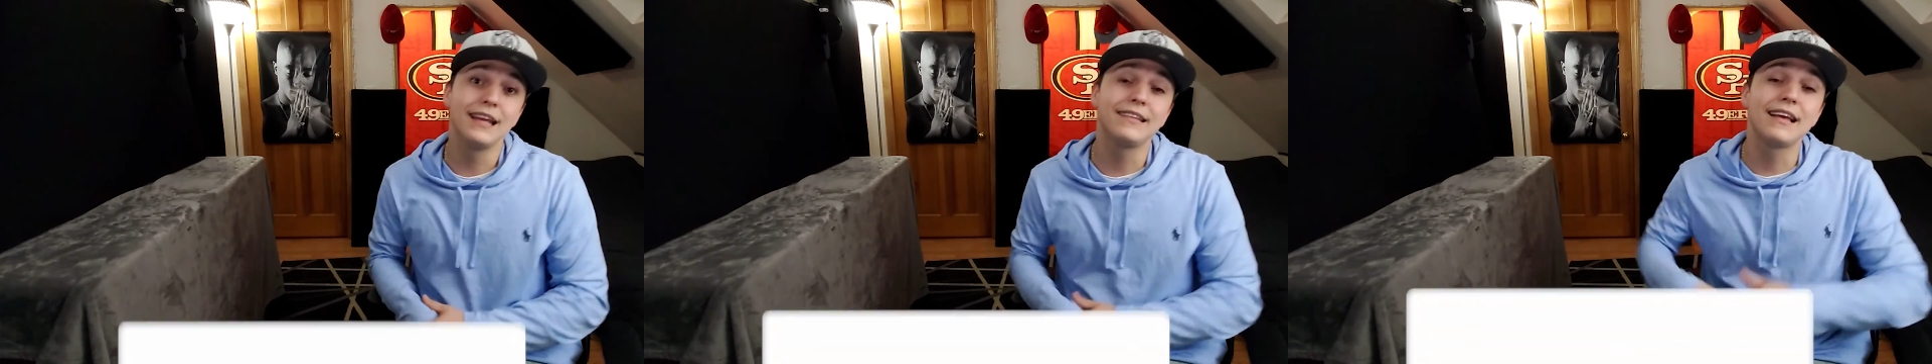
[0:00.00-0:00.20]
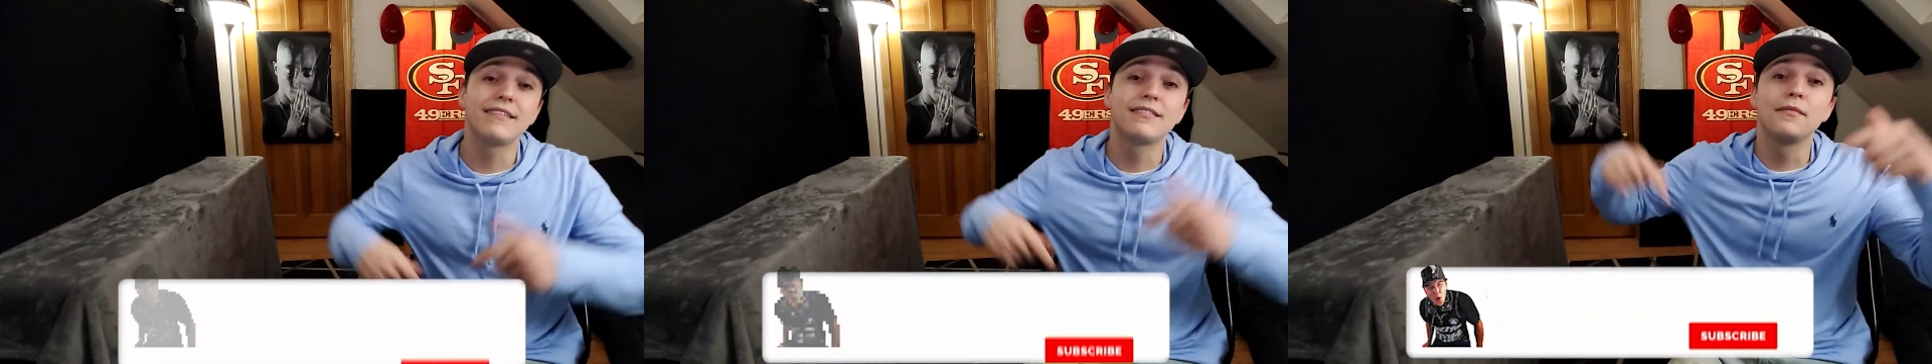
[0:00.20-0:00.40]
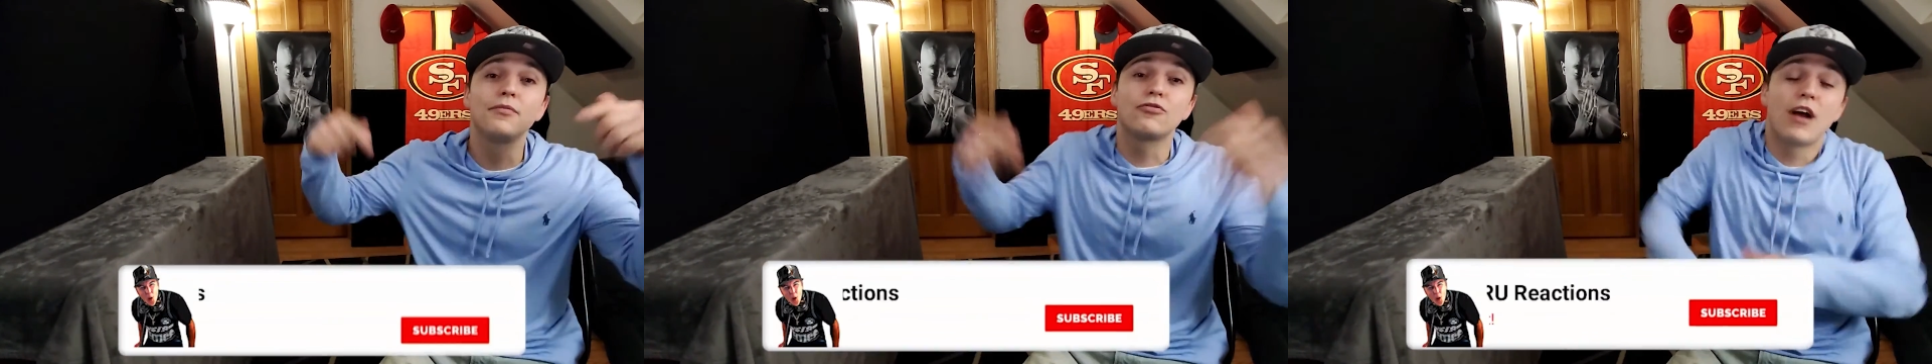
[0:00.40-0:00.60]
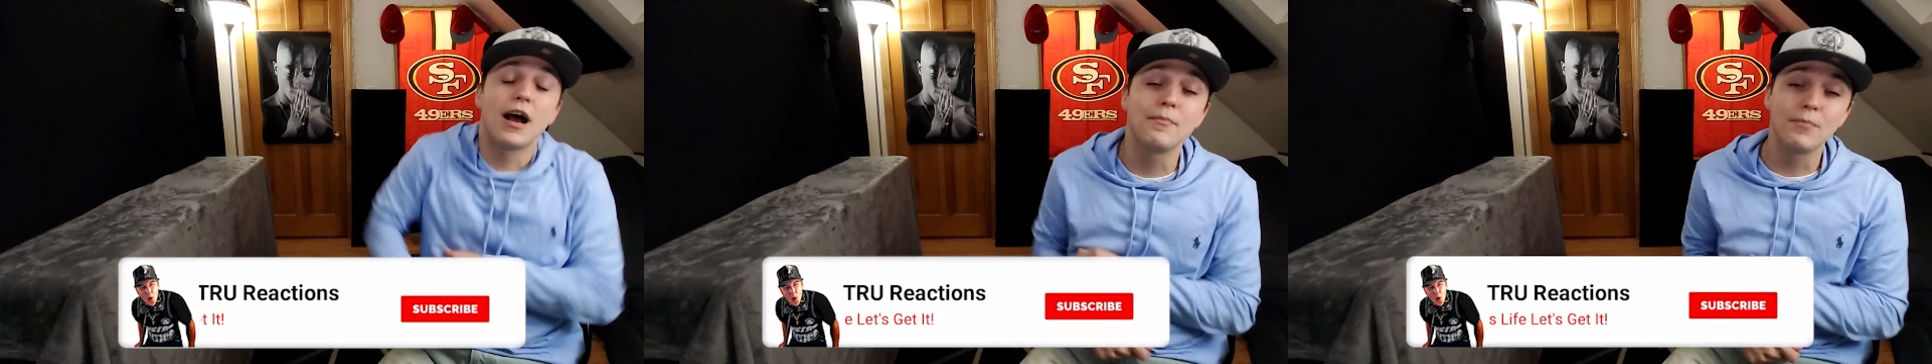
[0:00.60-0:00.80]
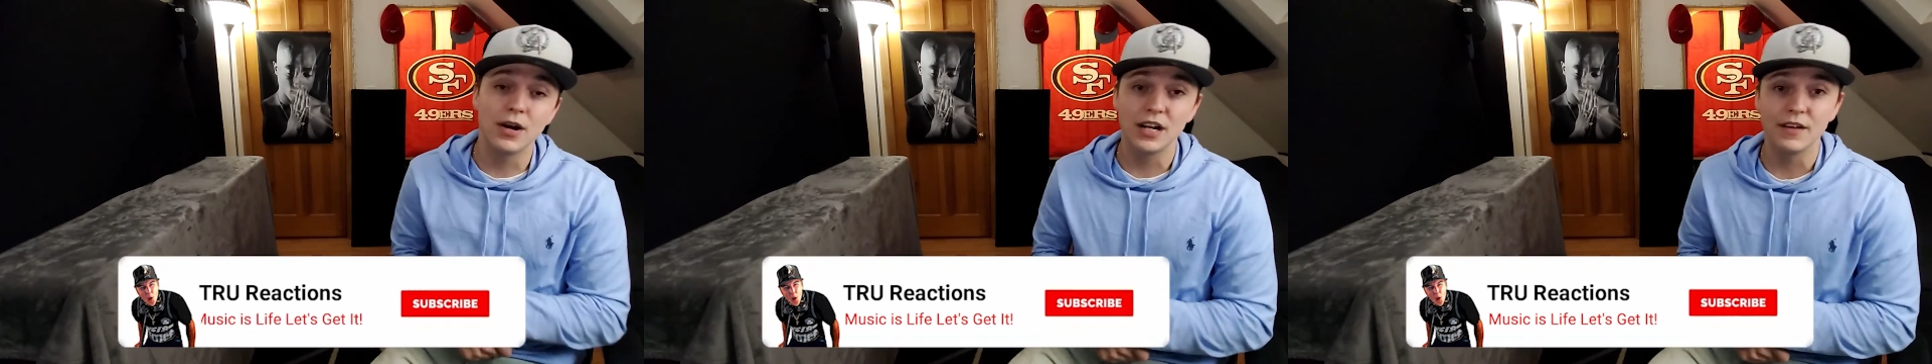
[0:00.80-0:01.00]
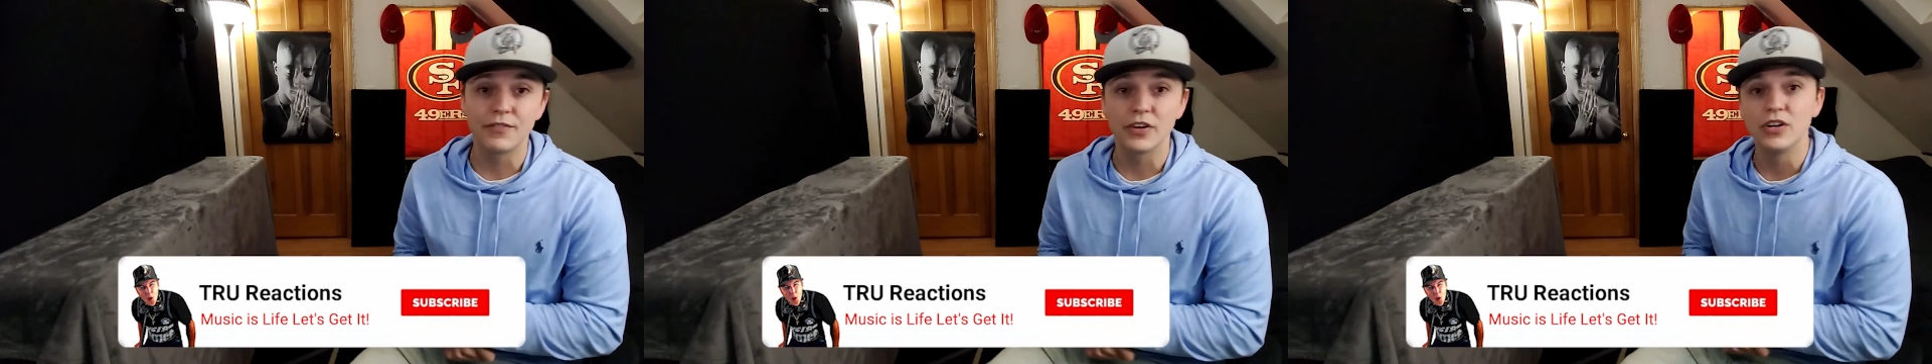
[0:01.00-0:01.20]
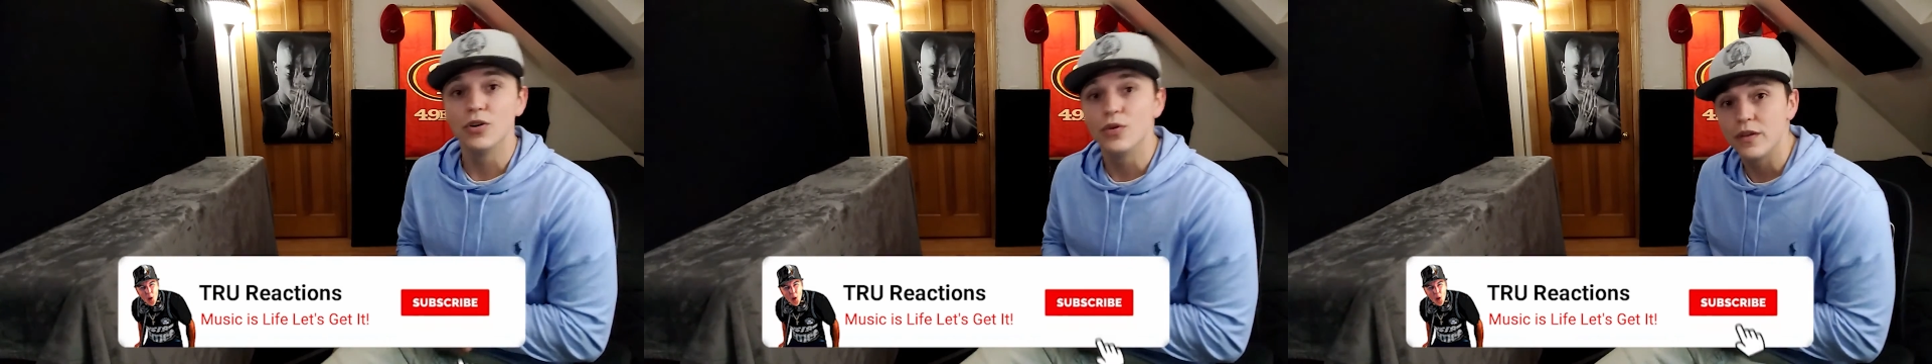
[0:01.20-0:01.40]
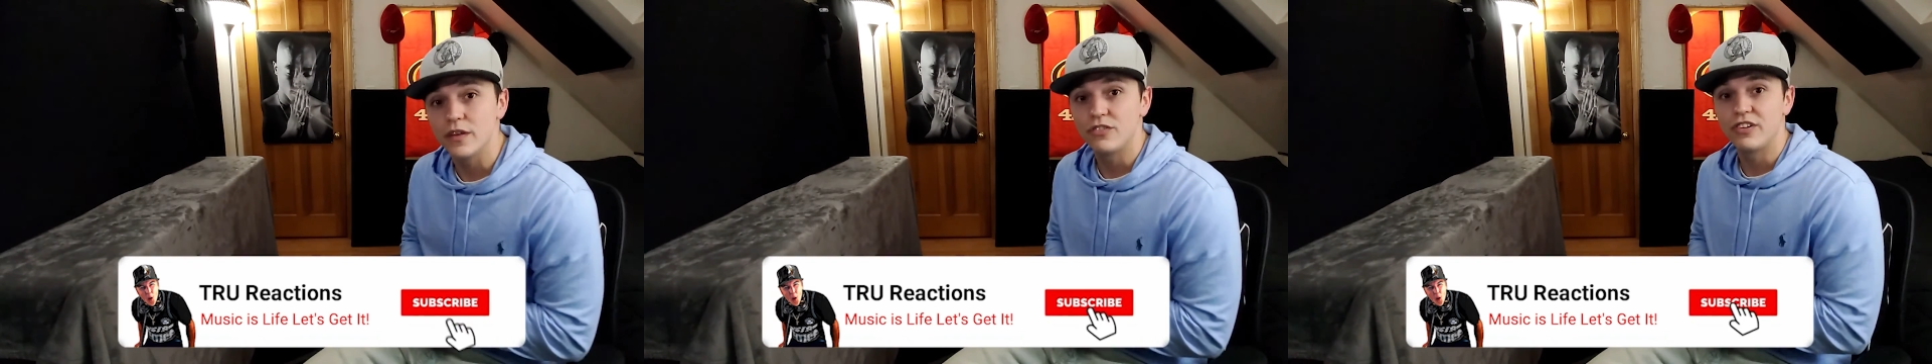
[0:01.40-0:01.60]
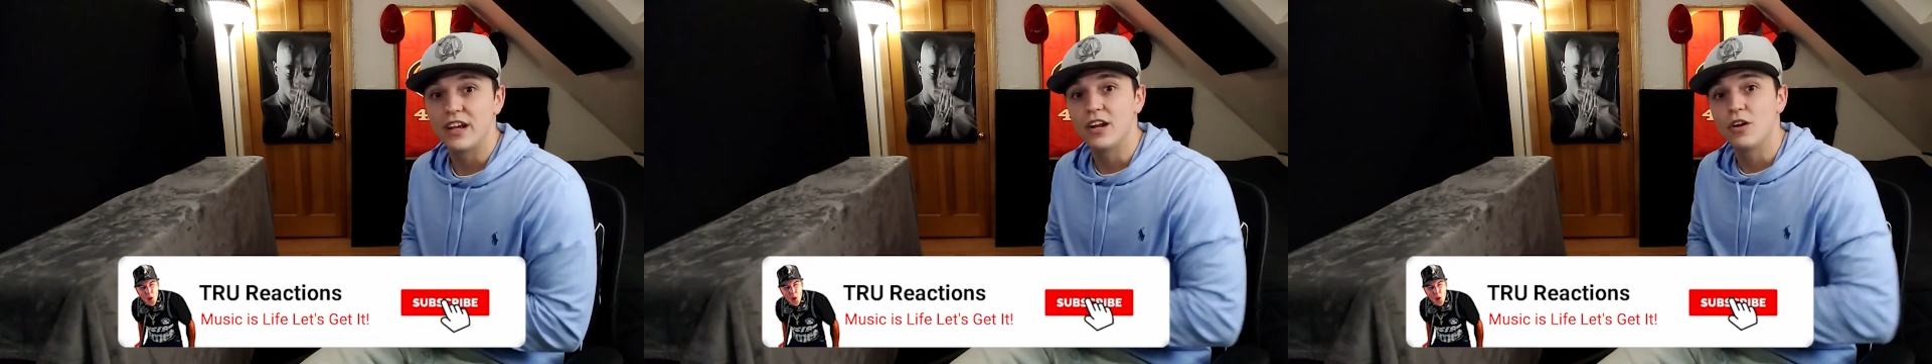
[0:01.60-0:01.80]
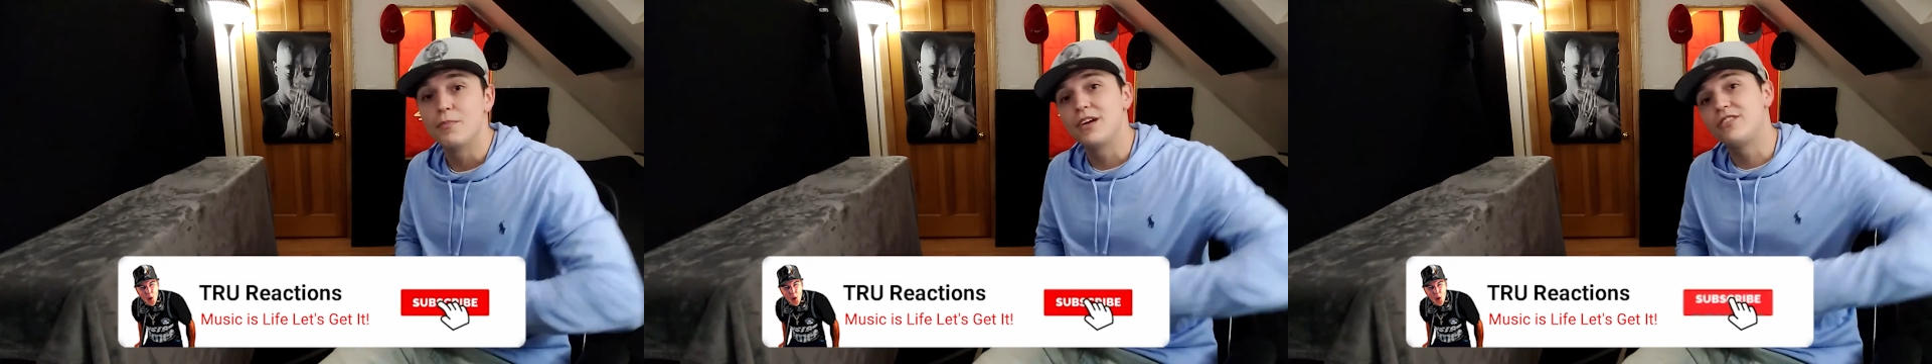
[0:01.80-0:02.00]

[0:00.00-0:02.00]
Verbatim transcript: Hit that subscribe button if you're new to the channel.